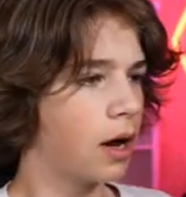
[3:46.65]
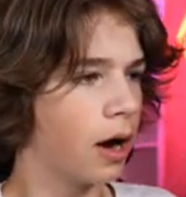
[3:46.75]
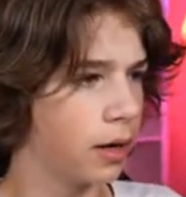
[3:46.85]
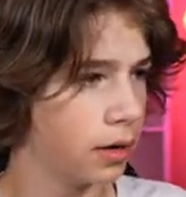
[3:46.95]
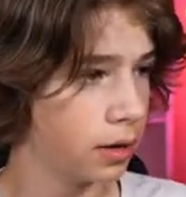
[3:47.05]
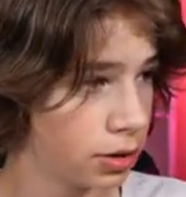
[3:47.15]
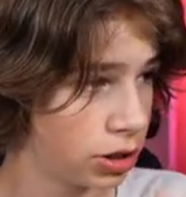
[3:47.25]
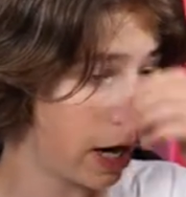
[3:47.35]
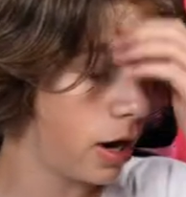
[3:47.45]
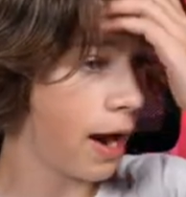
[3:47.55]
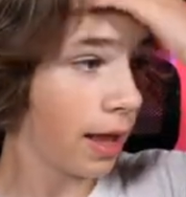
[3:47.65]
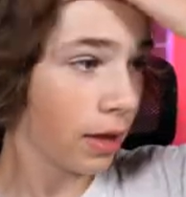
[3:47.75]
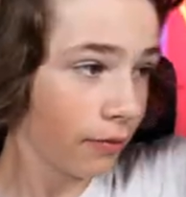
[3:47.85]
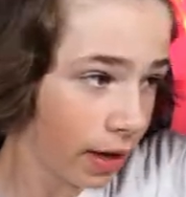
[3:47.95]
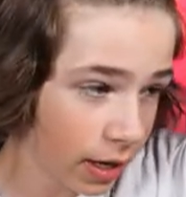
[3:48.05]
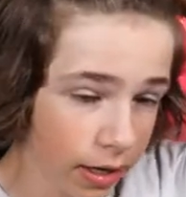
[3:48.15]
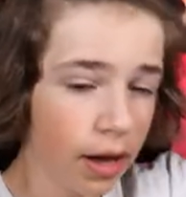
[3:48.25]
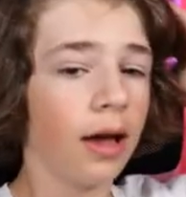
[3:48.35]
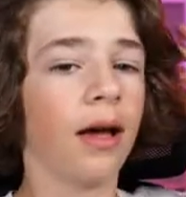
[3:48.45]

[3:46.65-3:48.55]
All right. Chair elevated.